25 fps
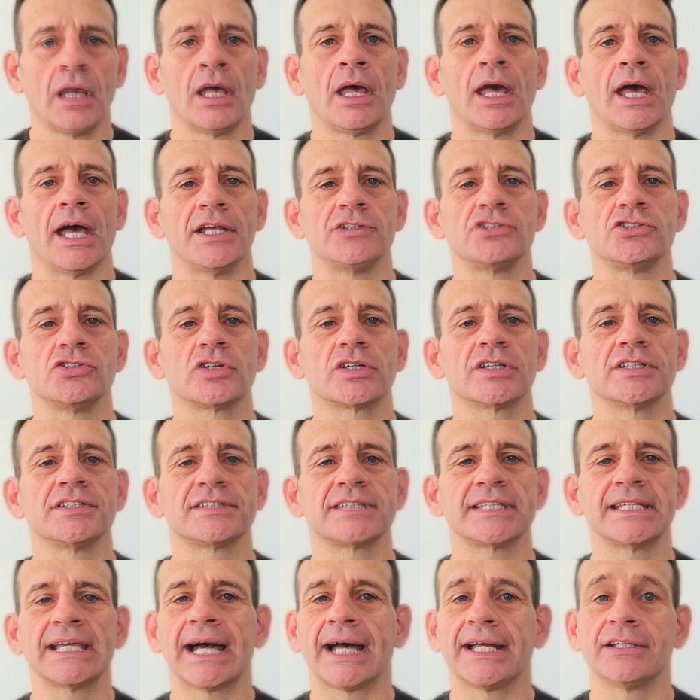As you can
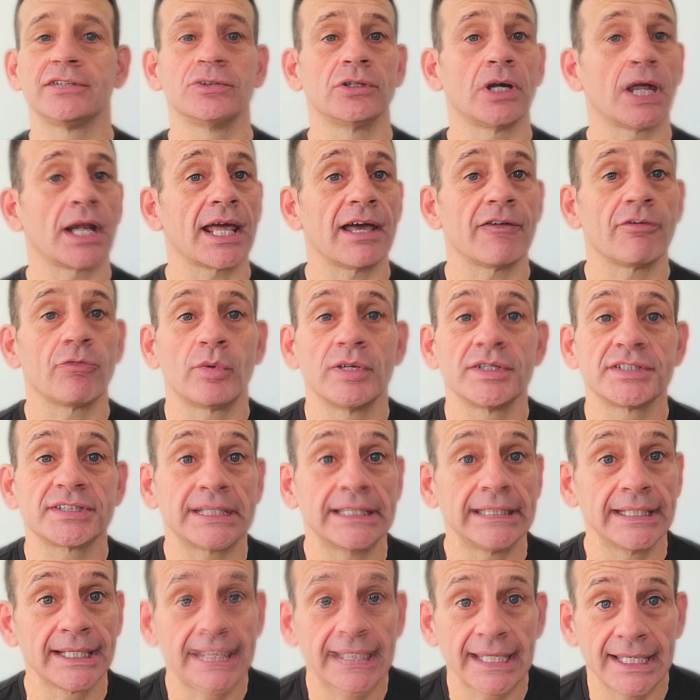see, I do not have
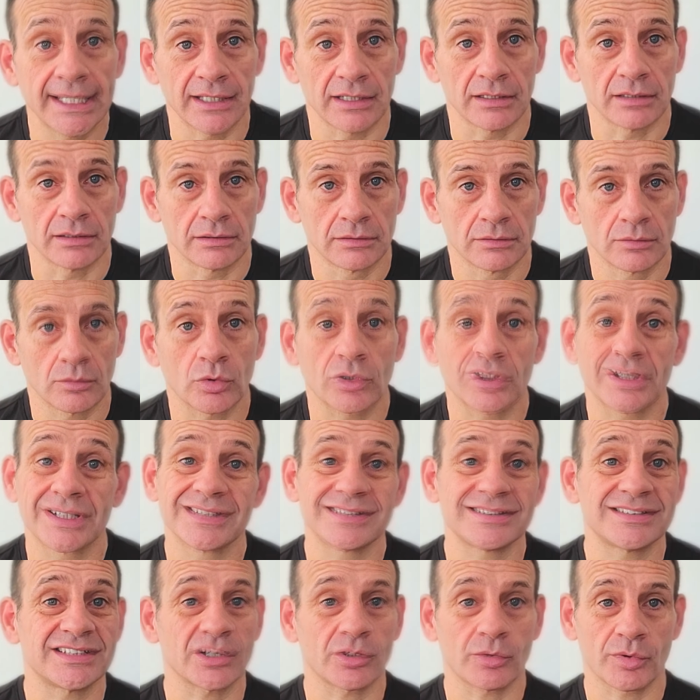whiskey again. We're going to
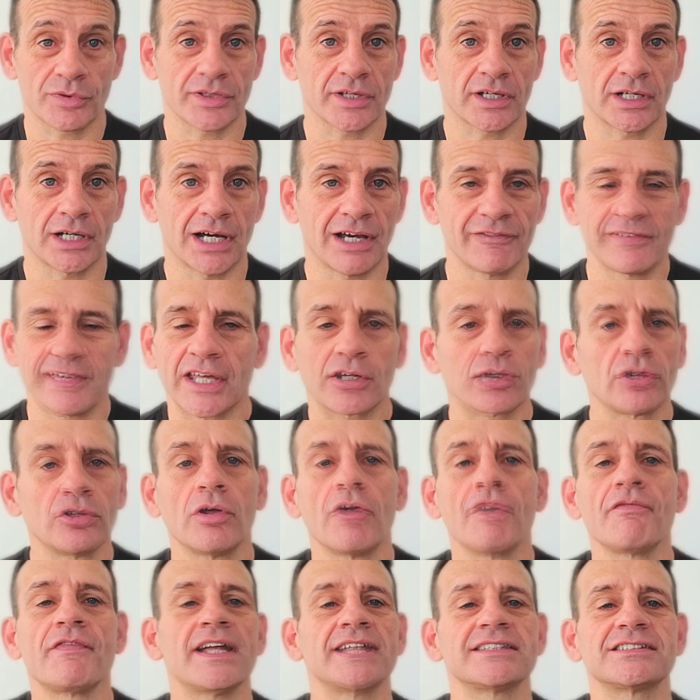stick with the coffee. I don't know
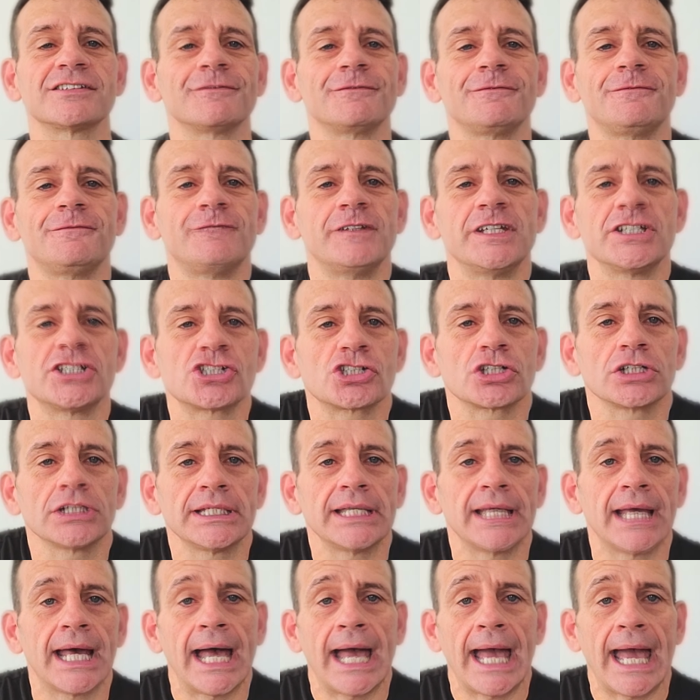if that's officially
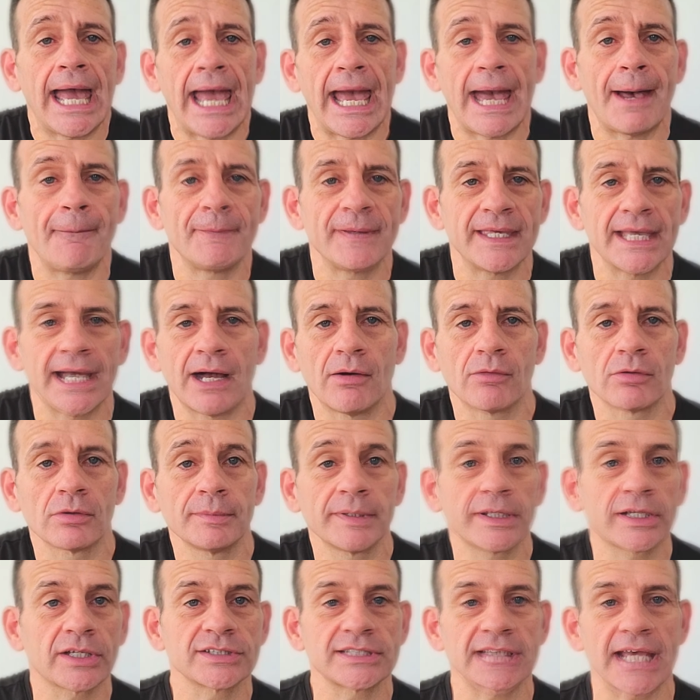a happy hour
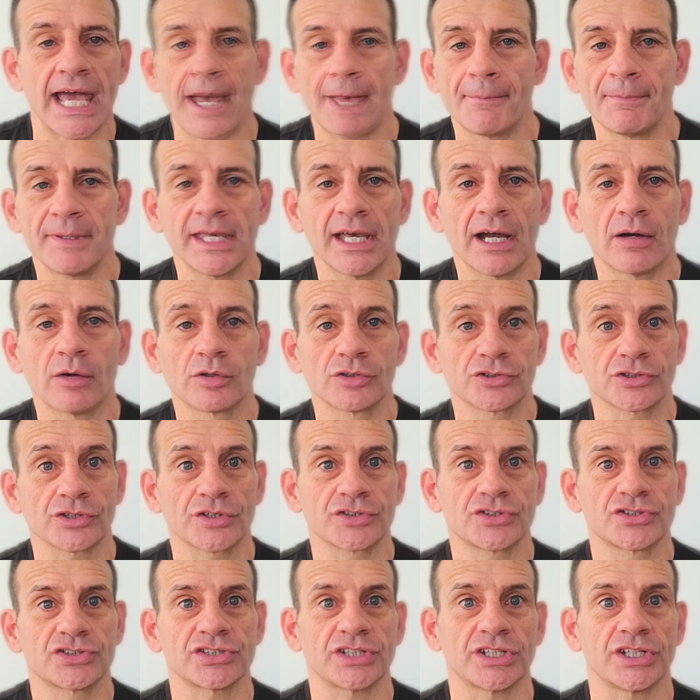because happy hours are
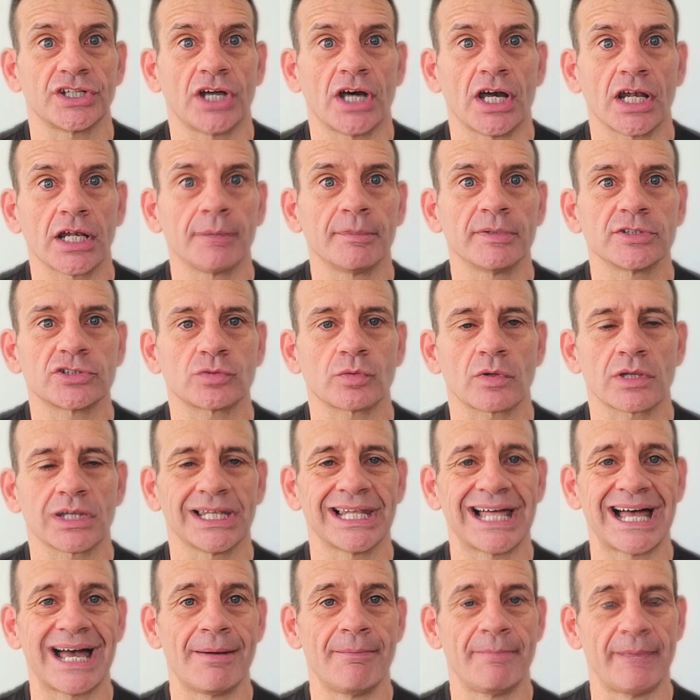synonymous with
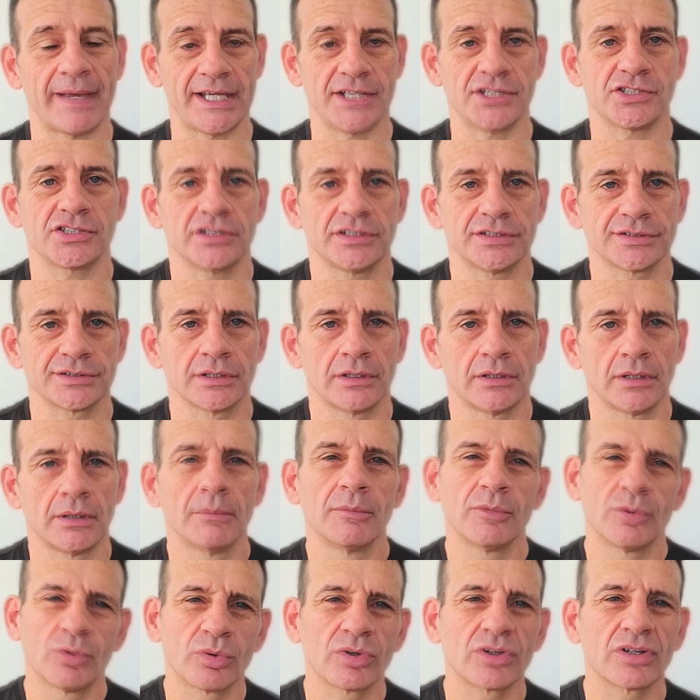libations.
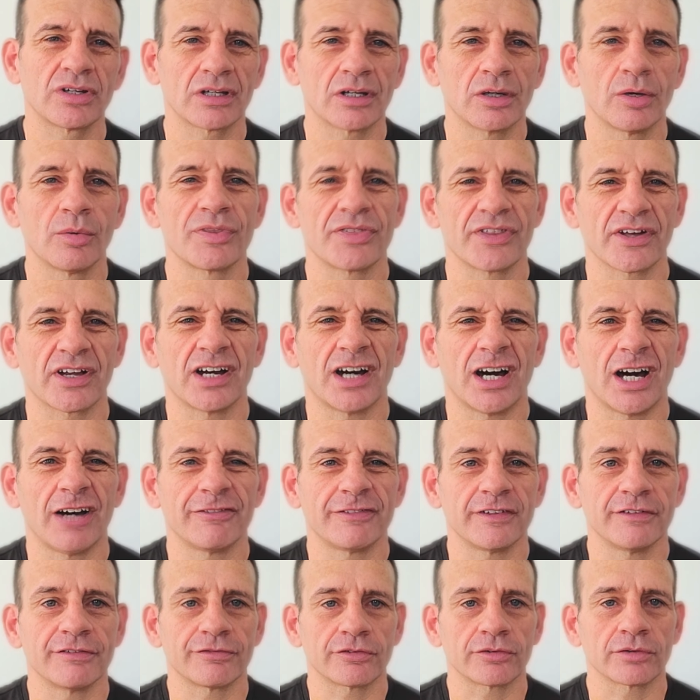We're going to go with the
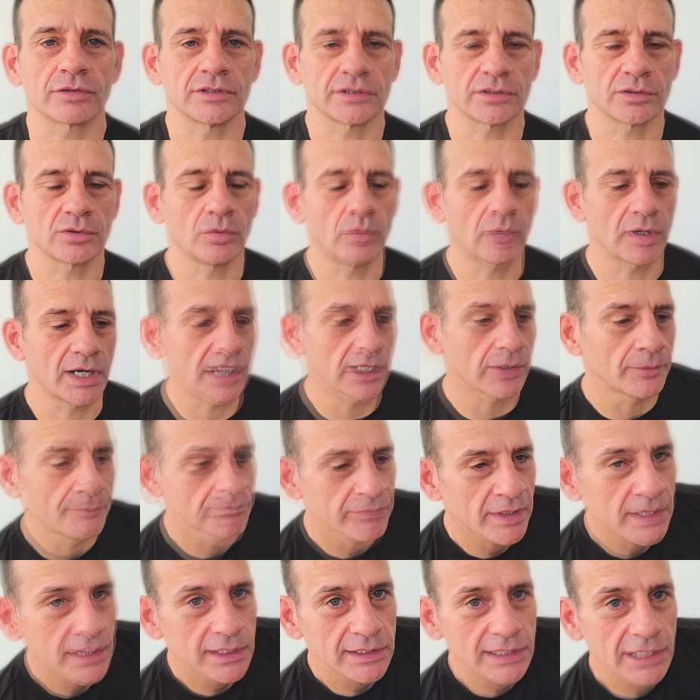coffee for a little while.
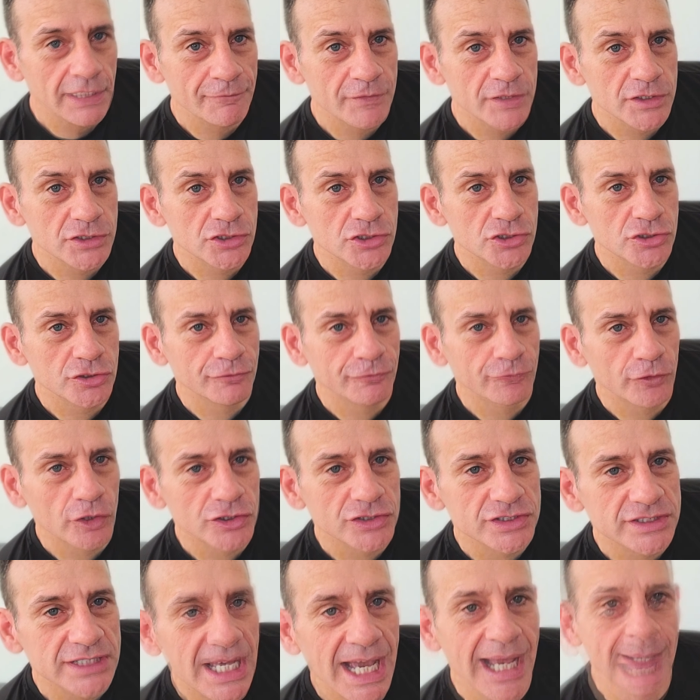Now, if this is your
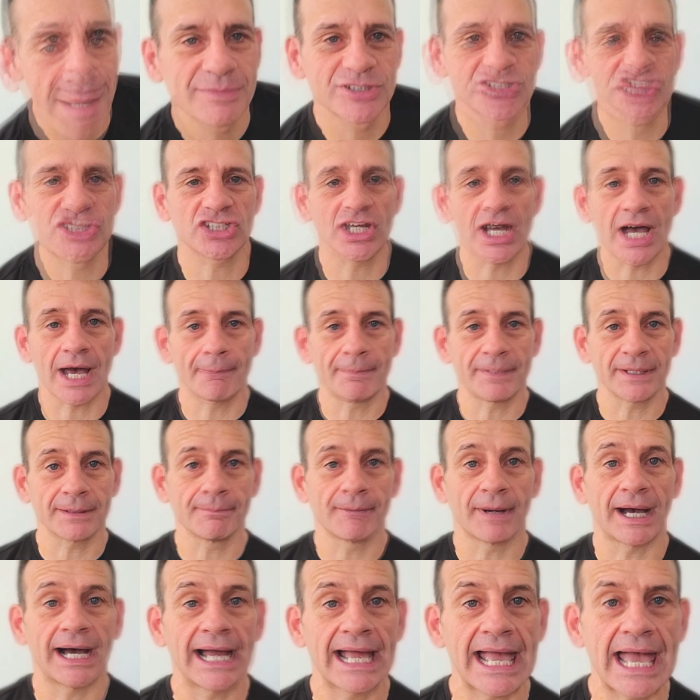first time stopping
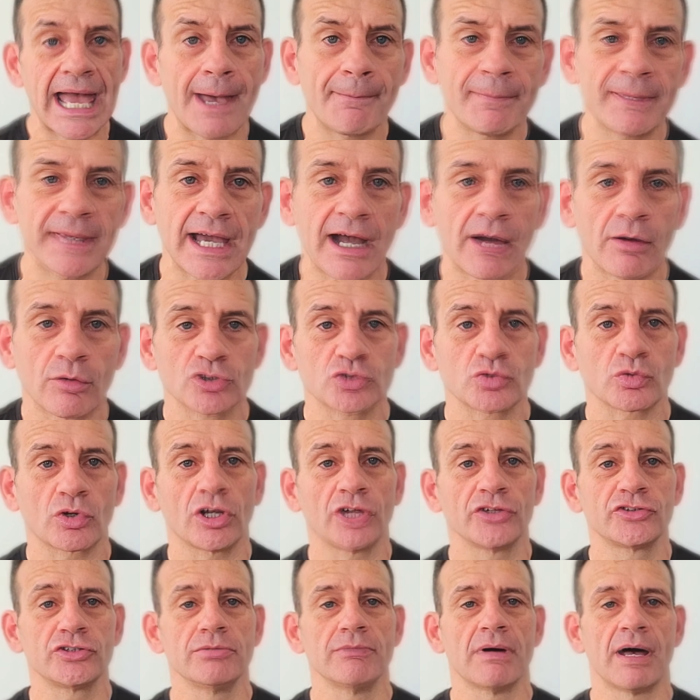by, happy hour is where
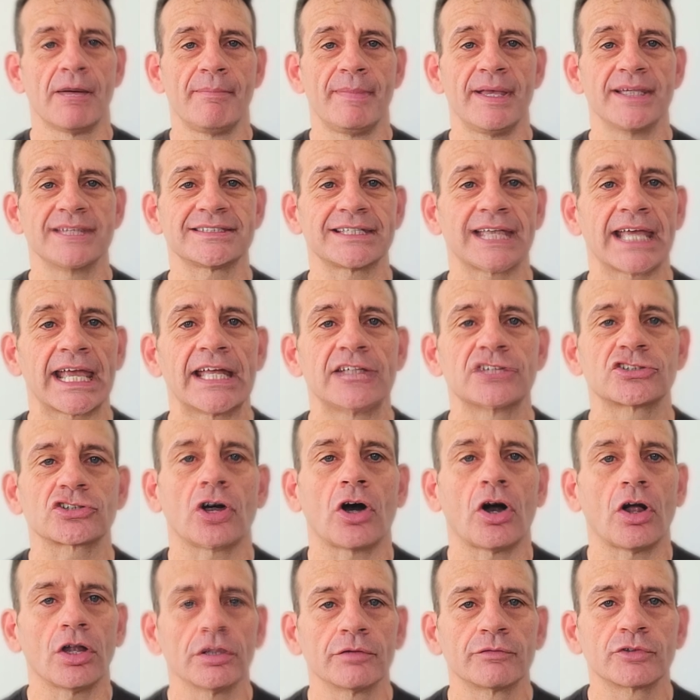I'll do my best to answer
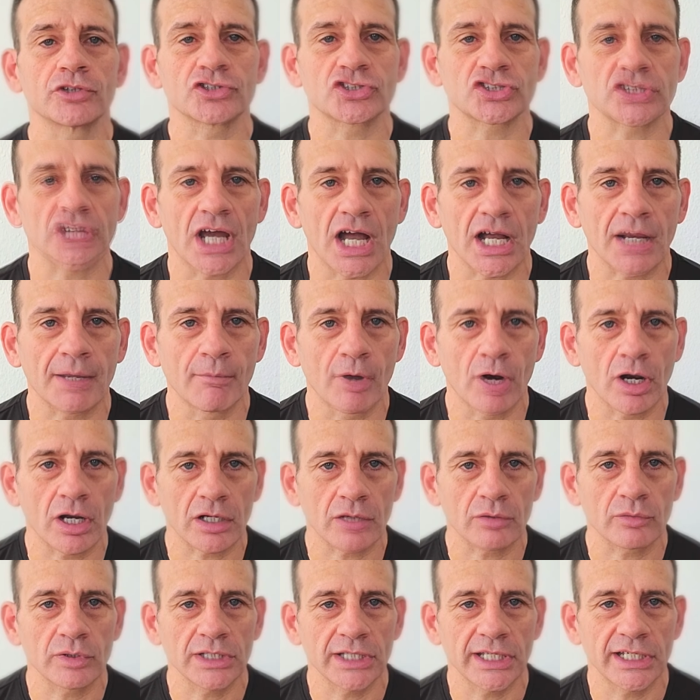all of your stock
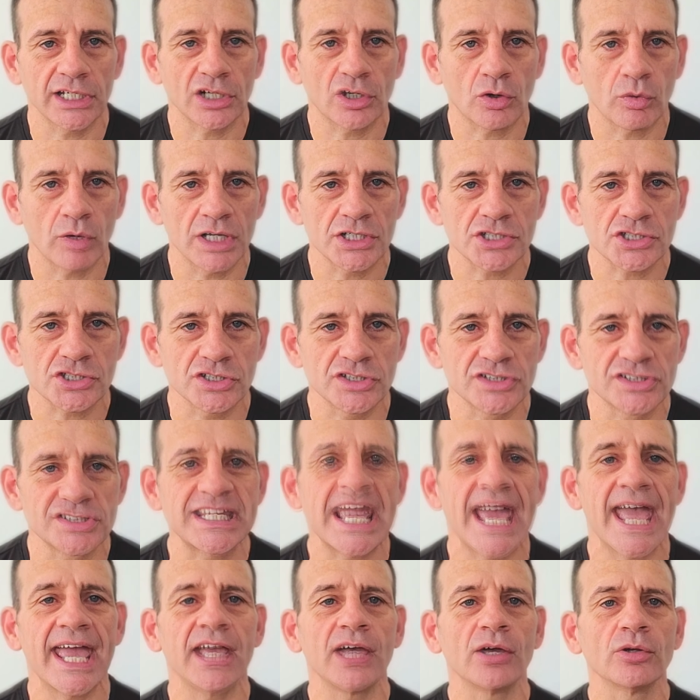market related questions,
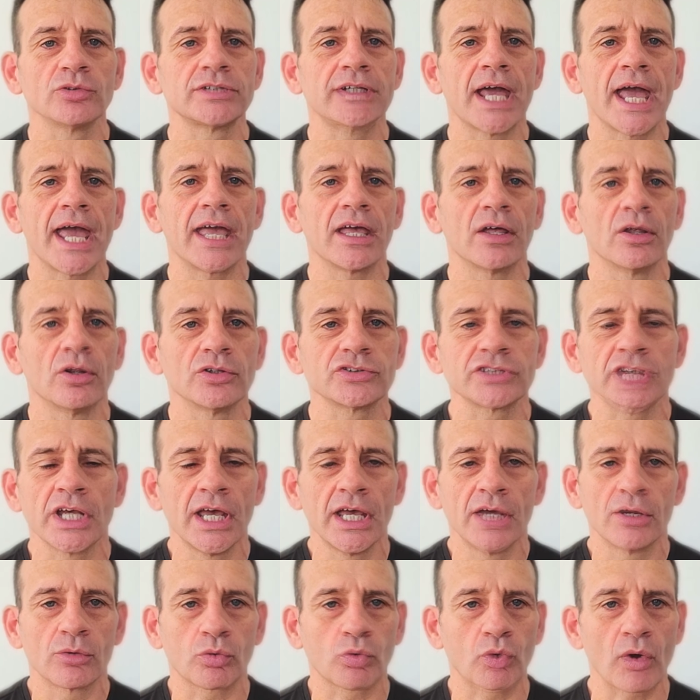tales,
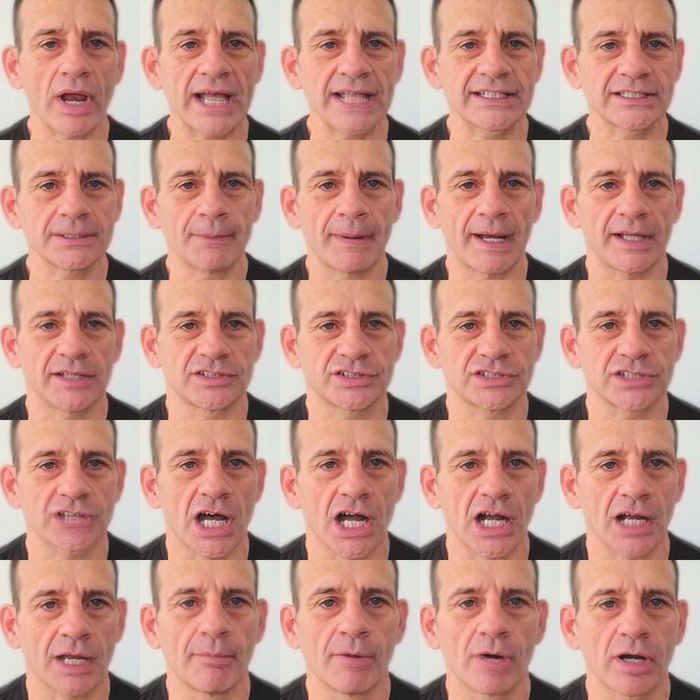rant about
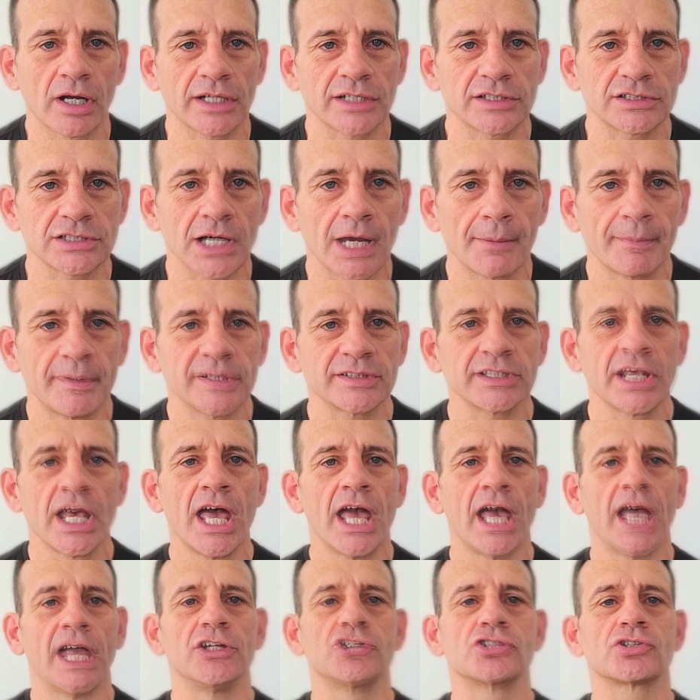stock market topics,
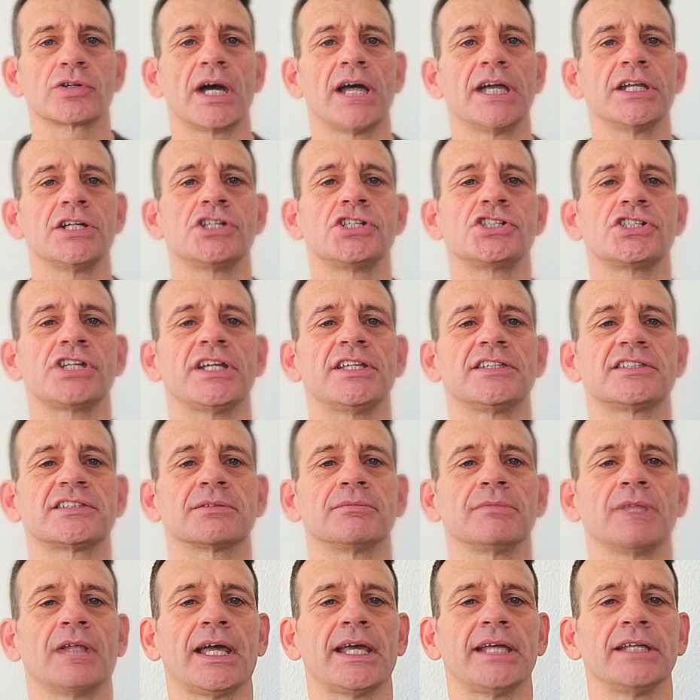and try to shed
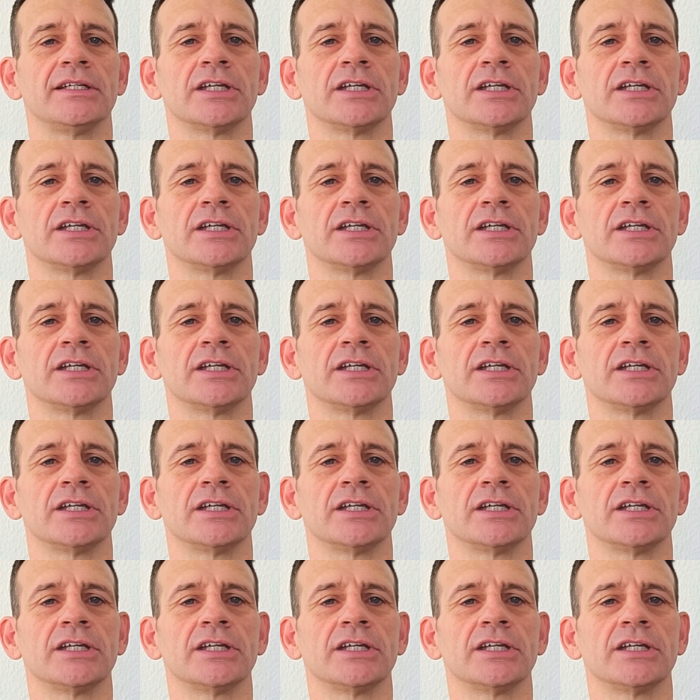some light.